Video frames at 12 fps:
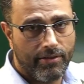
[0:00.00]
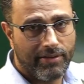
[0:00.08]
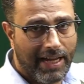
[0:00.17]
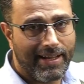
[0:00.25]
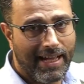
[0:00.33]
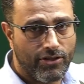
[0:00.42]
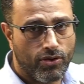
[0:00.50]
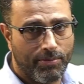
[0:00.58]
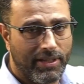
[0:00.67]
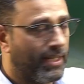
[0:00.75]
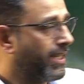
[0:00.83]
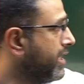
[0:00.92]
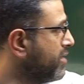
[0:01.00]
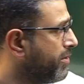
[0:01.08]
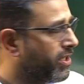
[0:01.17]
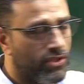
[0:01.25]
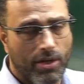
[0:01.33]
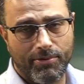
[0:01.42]
That has to be the case
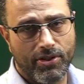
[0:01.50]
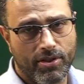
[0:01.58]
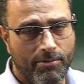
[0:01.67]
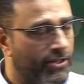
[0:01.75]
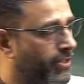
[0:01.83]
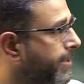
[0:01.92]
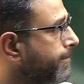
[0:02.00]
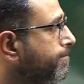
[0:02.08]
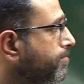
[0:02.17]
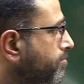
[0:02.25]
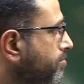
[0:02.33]
because of the symmetry.